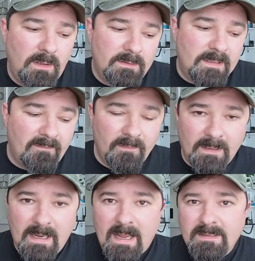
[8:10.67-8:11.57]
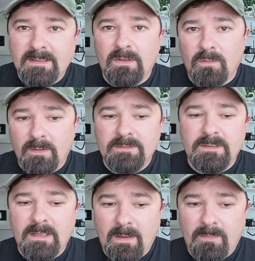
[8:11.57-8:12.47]
definitely has
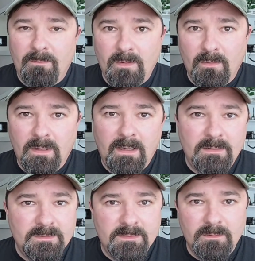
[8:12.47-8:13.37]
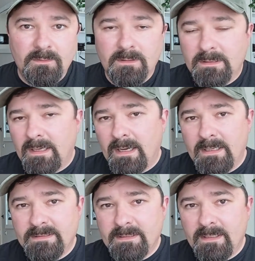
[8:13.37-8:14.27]
increased capability still on the
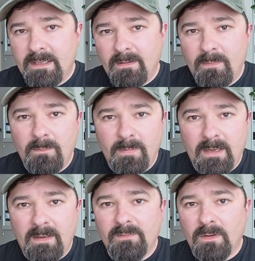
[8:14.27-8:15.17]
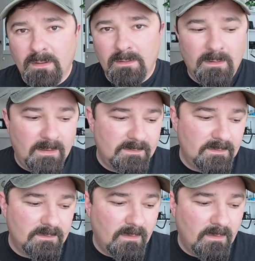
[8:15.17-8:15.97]
ISM bands unlicensed.